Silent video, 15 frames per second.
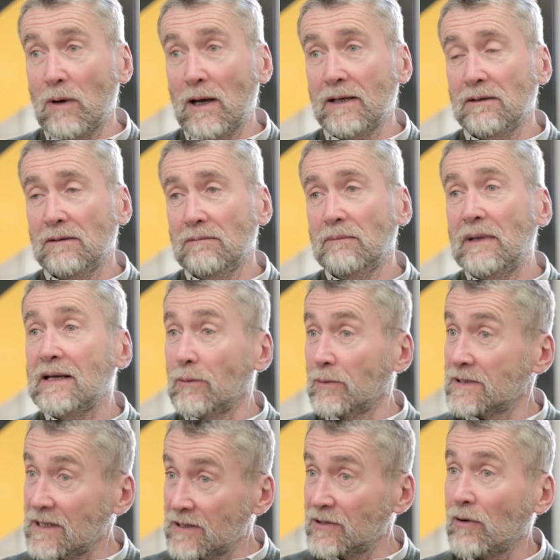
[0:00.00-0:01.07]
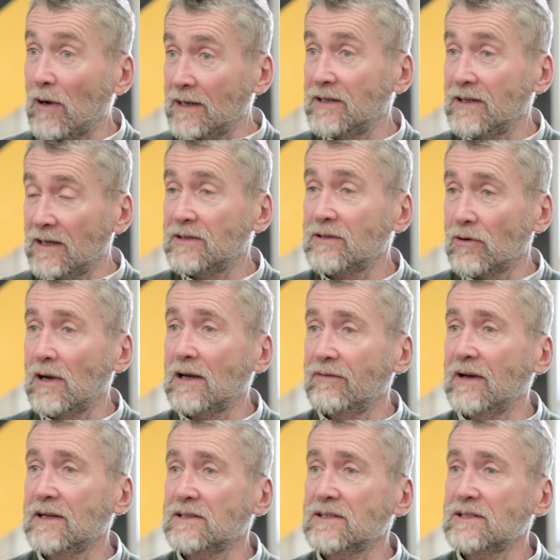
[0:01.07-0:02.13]
when media was integrated into creative
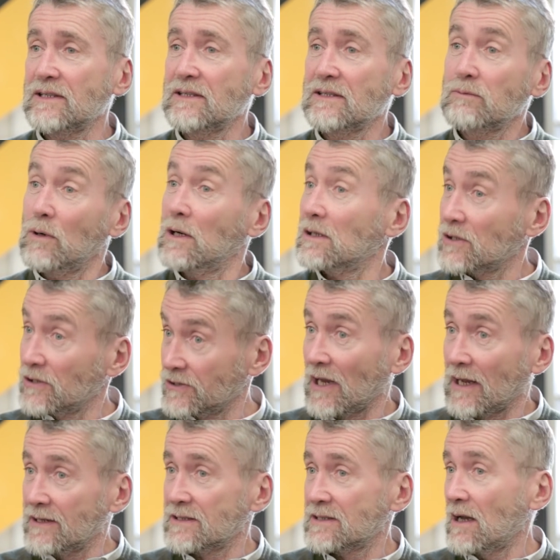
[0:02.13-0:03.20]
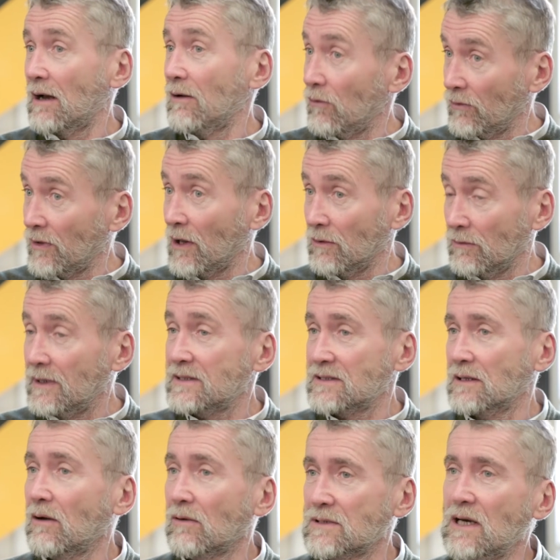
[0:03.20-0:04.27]
agencies were good days, although it's
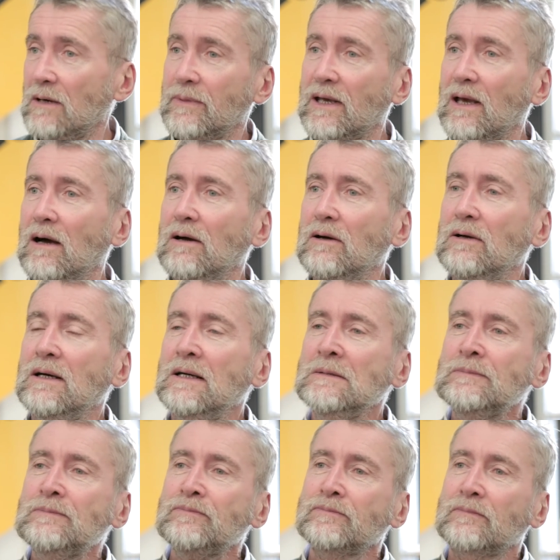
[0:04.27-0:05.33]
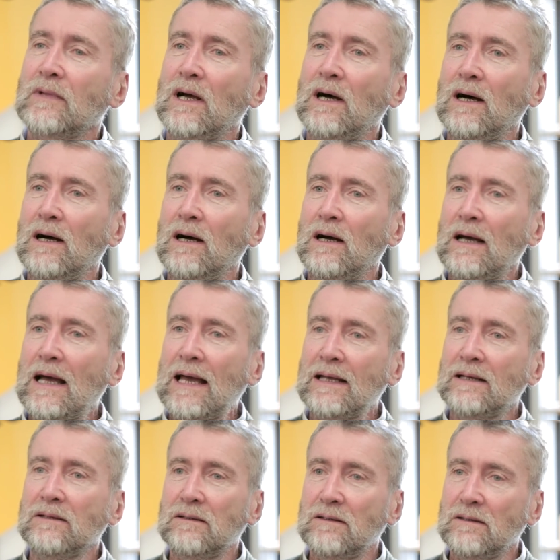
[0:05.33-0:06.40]
a long time ago. Uh,
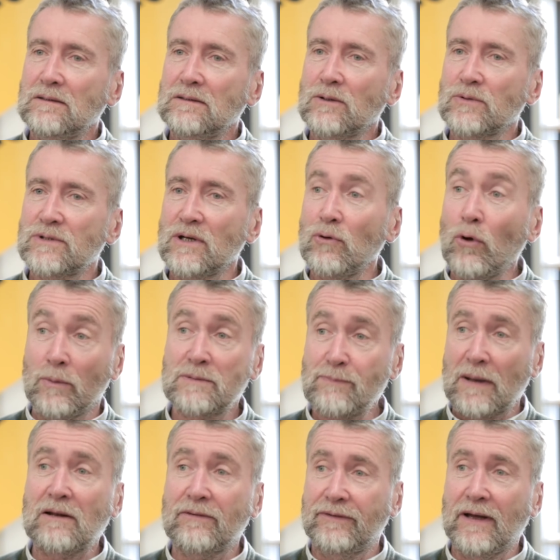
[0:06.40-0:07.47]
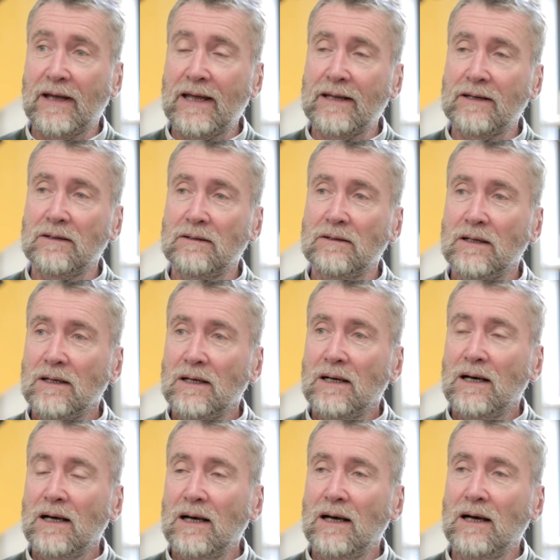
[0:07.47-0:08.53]
and there was enormous benefit in
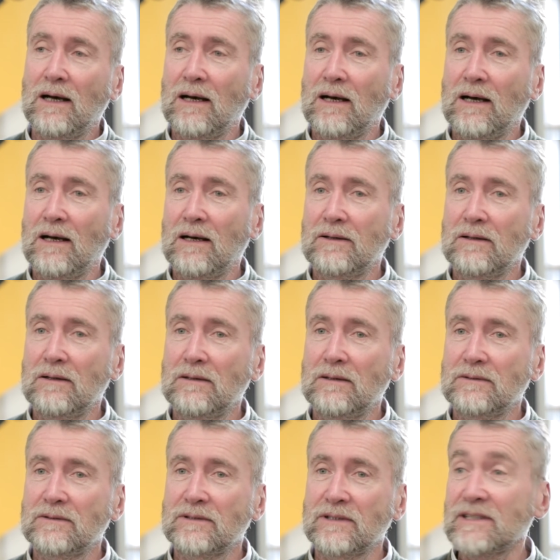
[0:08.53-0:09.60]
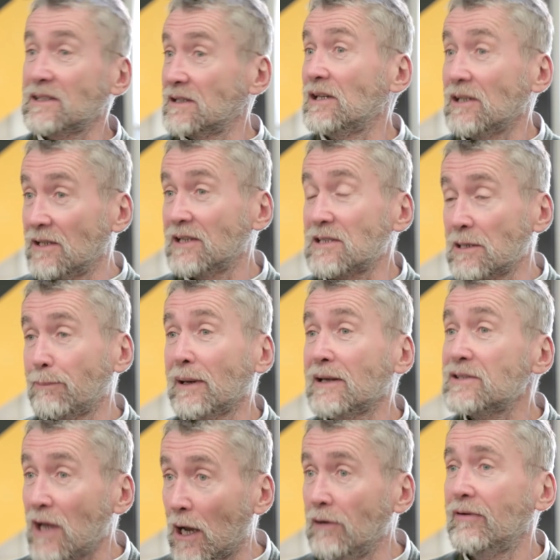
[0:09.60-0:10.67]
uh, the, the
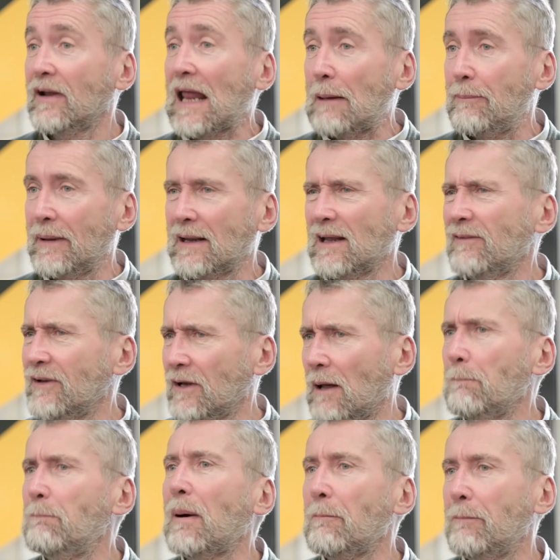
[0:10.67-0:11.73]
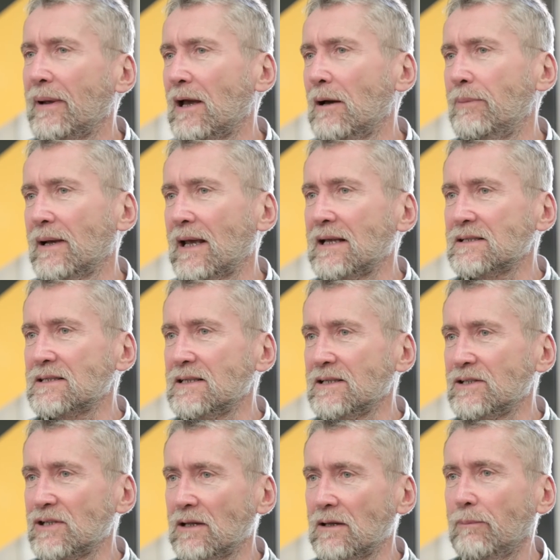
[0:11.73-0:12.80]
disciplines overlapping, if you like, bumping up against
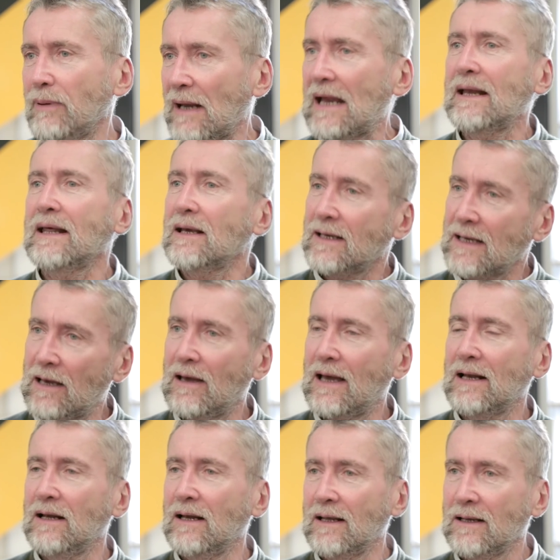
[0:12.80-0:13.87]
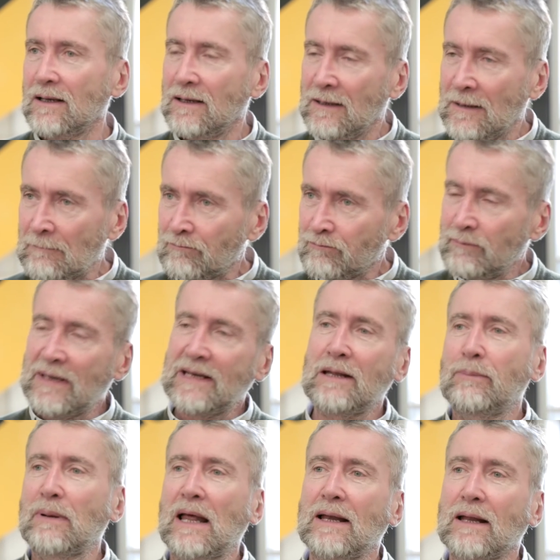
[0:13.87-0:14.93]
each other, planning, account handling, media
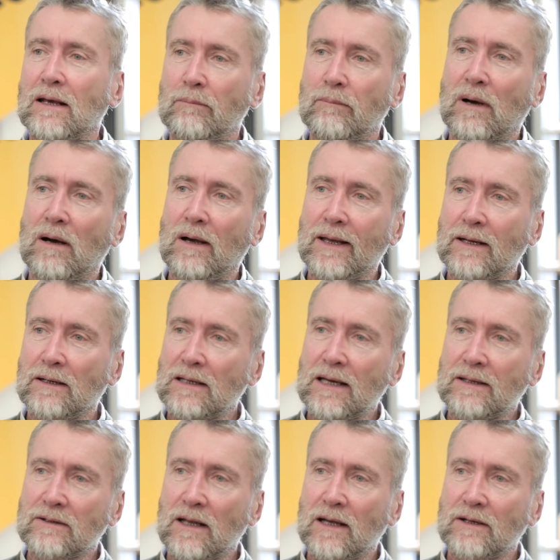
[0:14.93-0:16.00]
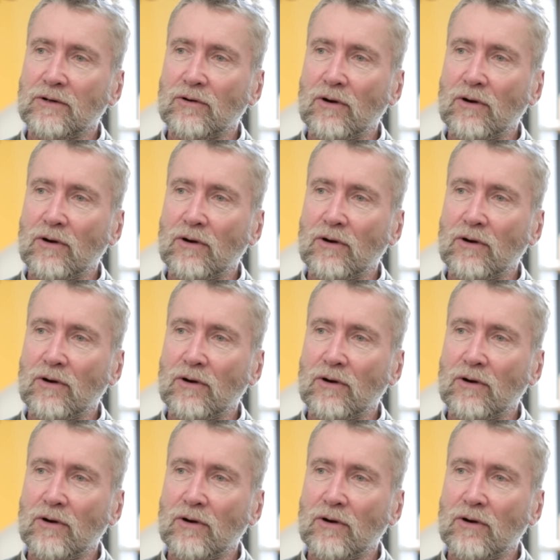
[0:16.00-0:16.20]
planning and buying, and, and